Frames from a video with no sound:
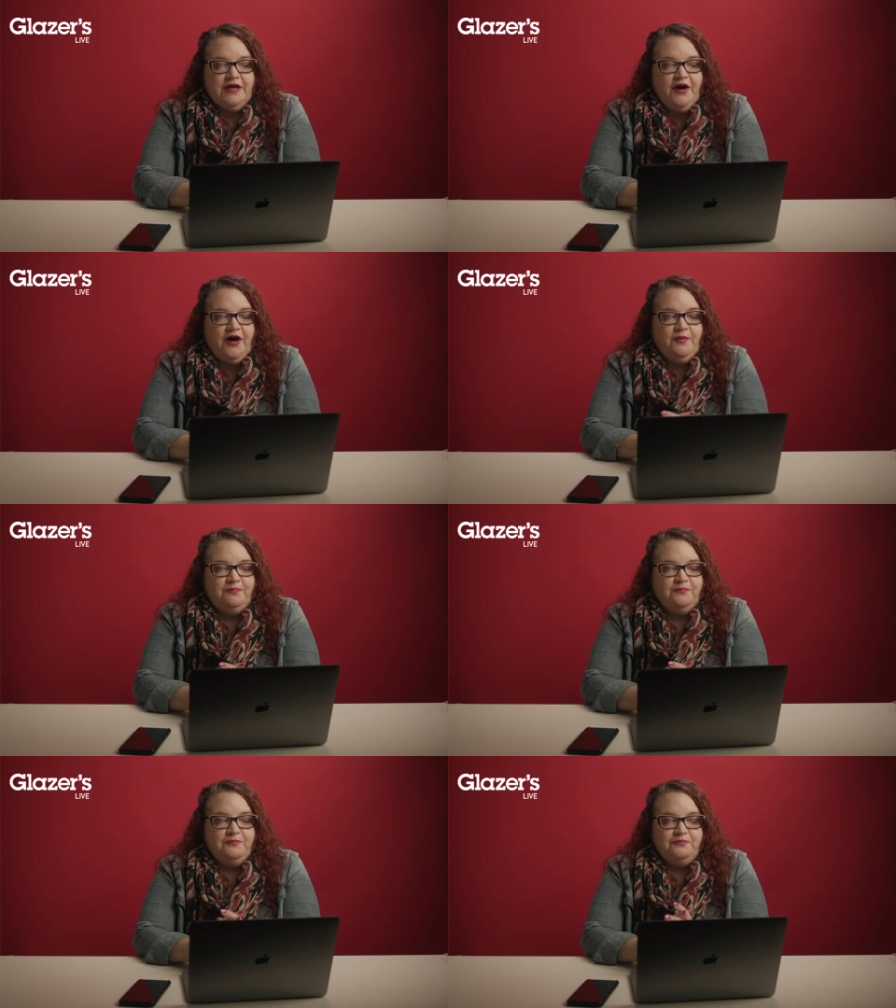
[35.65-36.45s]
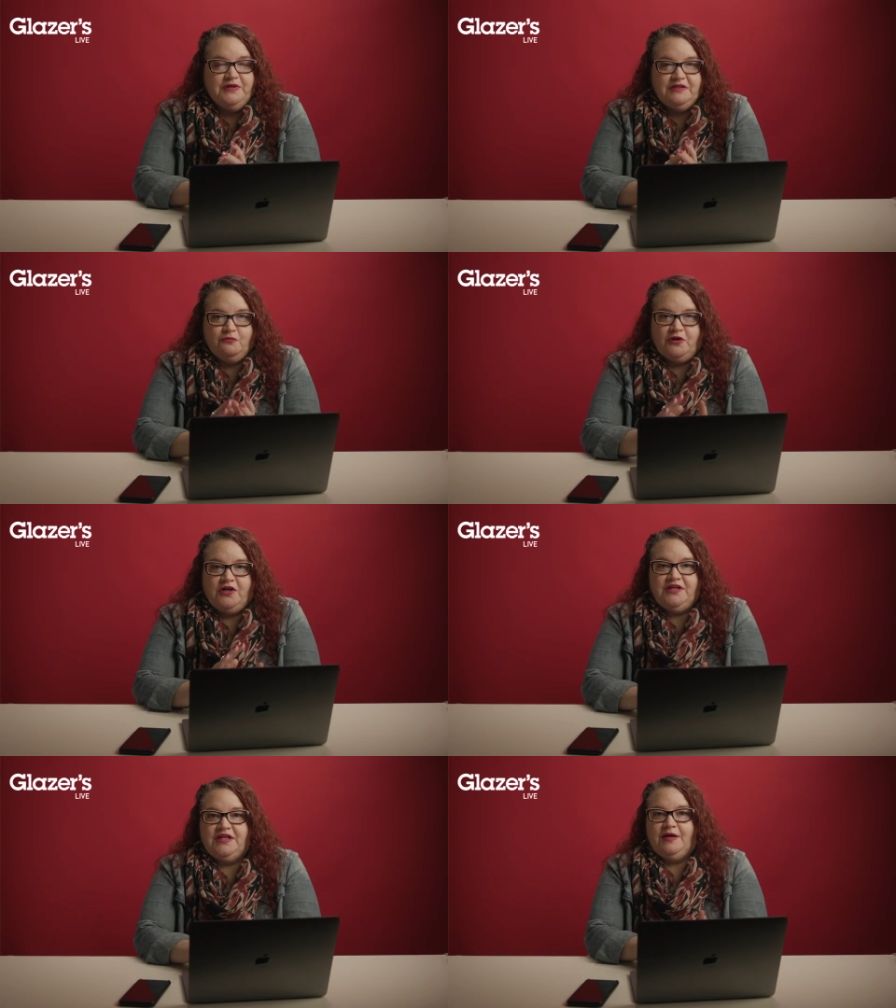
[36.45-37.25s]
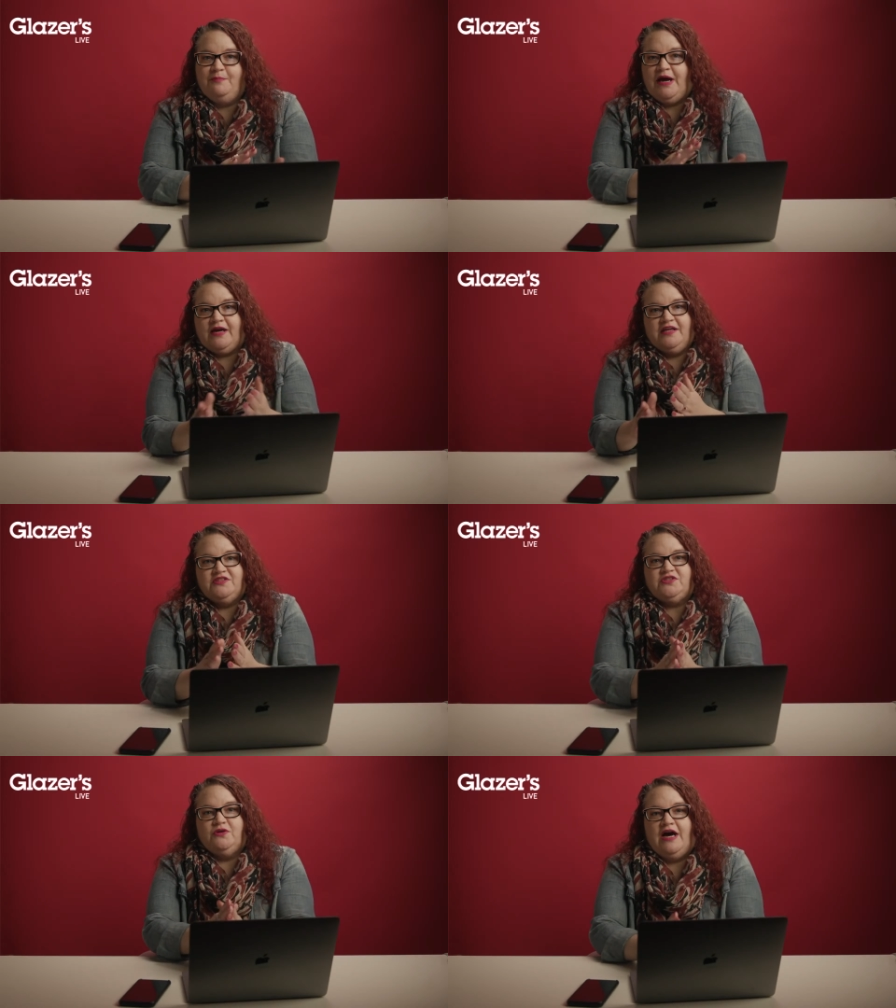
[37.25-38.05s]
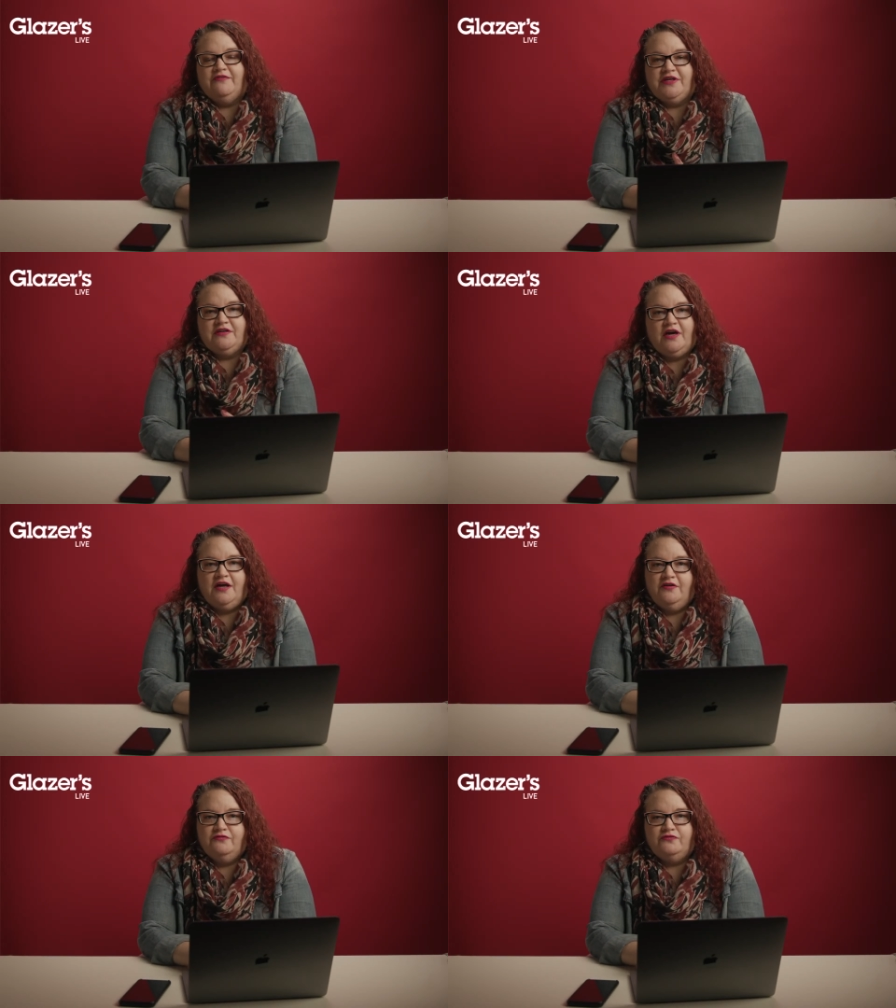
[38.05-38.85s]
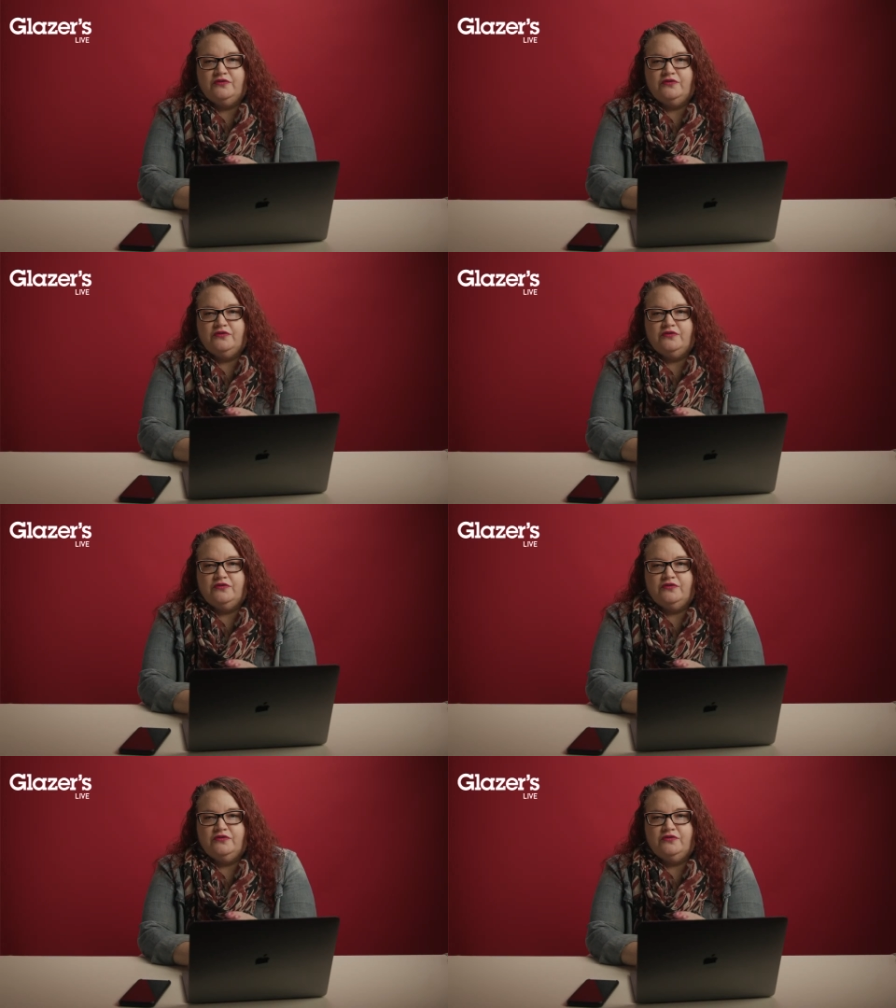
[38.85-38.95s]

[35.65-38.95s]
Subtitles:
But we're going to get back into having kind of